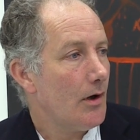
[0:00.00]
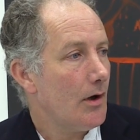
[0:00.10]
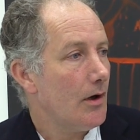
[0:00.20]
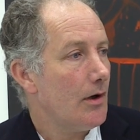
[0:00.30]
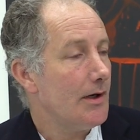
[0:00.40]

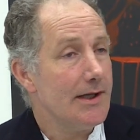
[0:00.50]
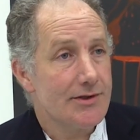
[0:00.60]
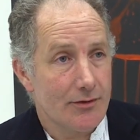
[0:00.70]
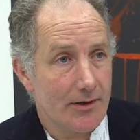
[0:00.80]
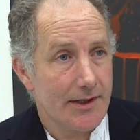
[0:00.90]

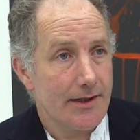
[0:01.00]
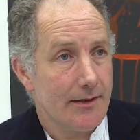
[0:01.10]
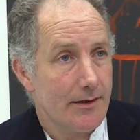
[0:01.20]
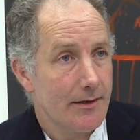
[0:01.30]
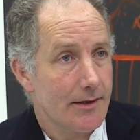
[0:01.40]
literally,
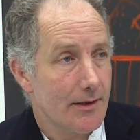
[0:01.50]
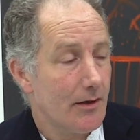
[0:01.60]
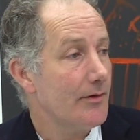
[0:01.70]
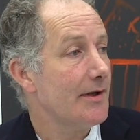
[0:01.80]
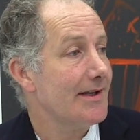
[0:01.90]
you
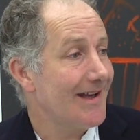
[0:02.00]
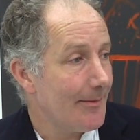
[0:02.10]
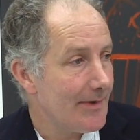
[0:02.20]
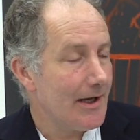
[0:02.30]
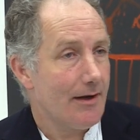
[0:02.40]
know,
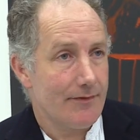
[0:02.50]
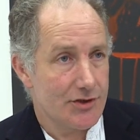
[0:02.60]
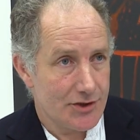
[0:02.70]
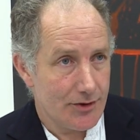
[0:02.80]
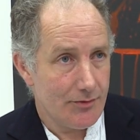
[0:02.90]
coming out of the
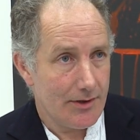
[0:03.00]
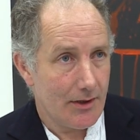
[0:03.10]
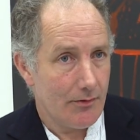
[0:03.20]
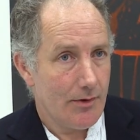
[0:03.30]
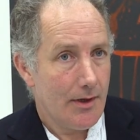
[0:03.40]

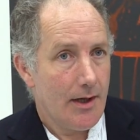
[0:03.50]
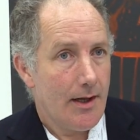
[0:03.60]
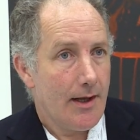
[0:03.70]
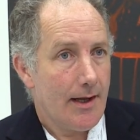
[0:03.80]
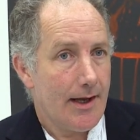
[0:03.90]
studio
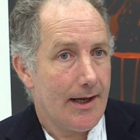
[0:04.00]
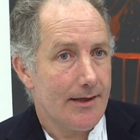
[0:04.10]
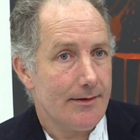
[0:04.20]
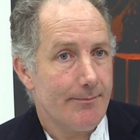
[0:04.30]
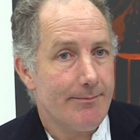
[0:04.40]

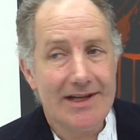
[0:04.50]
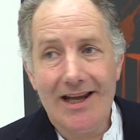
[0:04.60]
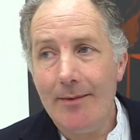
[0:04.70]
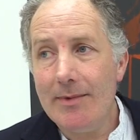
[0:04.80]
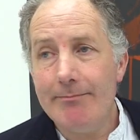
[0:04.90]
and
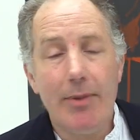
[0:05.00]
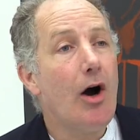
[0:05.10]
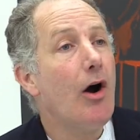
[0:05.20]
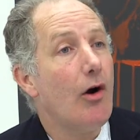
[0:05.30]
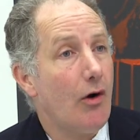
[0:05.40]
becoming
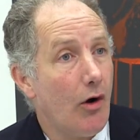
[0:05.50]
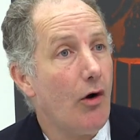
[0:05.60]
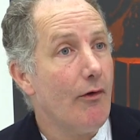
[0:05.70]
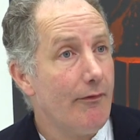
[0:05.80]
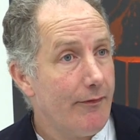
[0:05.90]
part
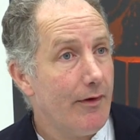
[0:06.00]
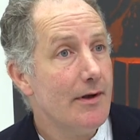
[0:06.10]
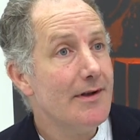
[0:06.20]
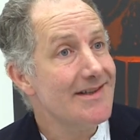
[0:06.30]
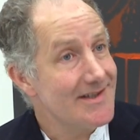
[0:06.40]
of
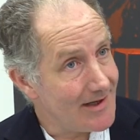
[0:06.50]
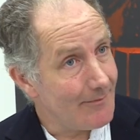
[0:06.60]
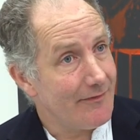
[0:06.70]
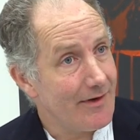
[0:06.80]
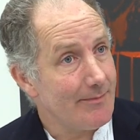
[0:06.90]

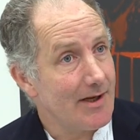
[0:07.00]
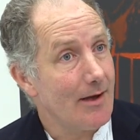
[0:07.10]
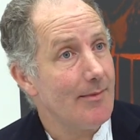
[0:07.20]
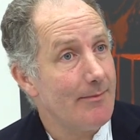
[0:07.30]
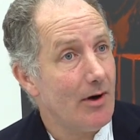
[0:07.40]
something,
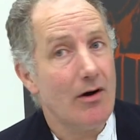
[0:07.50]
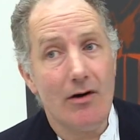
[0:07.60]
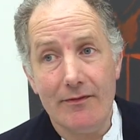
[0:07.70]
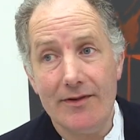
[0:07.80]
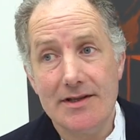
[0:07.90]
becoming
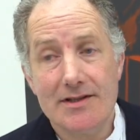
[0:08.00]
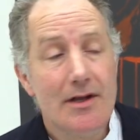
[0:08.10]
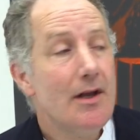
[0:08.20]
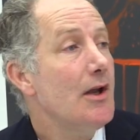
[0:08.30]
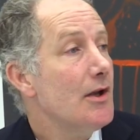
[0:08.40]
part of this
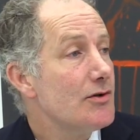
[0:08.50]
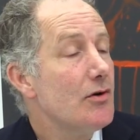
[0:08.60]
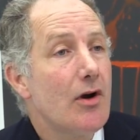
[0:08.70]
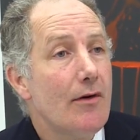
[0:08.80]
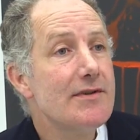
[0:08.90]

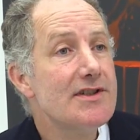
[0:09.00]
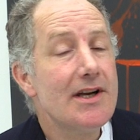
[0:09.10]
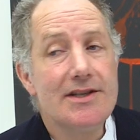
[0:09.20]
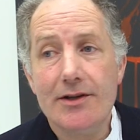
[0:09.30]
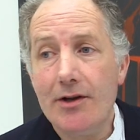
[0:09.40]
sort of
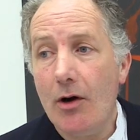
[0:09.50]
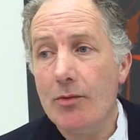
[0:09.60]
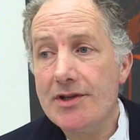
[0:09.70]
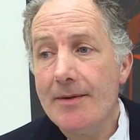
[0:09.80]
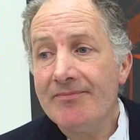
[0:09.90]
conversation that I
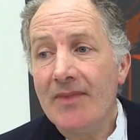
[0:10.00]
was